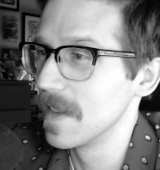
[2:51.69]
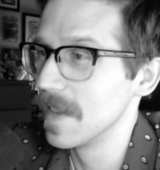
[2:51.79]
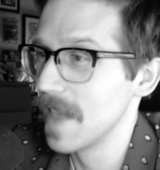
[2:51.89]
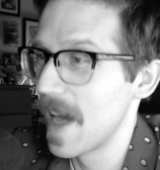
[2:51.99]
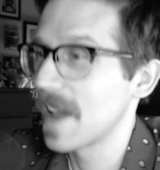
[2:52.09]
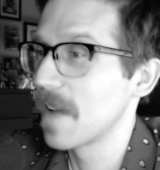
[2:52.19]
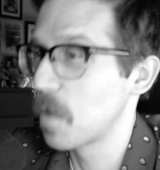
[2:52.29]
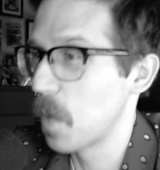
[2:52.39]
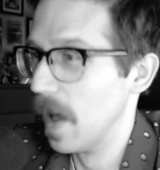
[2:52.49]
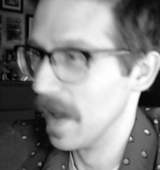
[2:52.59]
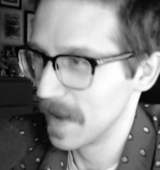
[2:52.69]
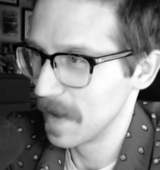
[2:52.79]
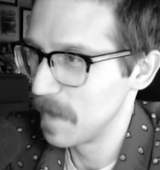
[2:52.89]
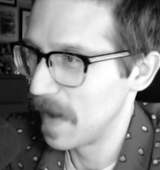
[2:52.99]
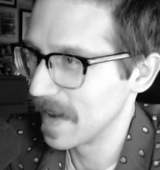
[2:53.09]
lack of quality
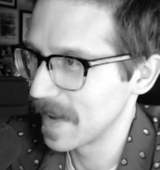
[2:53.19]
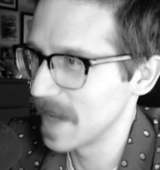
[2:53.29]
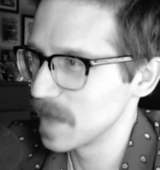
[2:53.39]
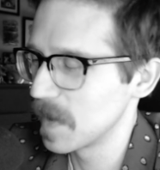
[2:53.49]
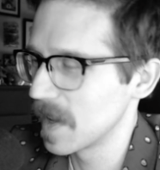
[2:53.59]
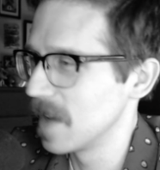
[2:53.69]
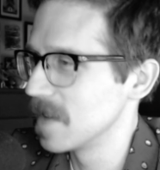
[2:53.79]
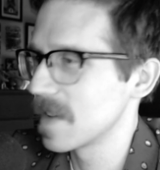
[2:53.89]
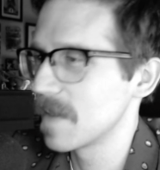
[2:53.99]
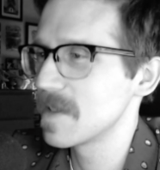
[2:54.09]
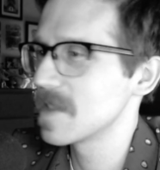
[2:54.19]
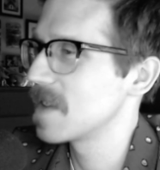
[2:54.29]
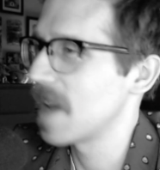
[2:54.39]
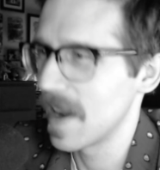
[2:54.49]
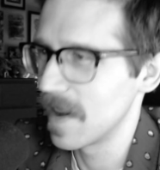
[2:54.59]
of podcasts, because I'm just
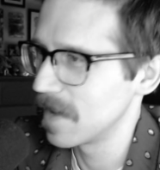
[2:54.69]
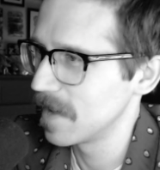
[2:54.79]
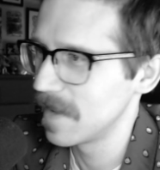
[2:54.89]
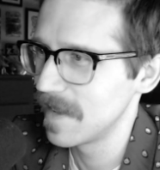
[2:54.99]
tired.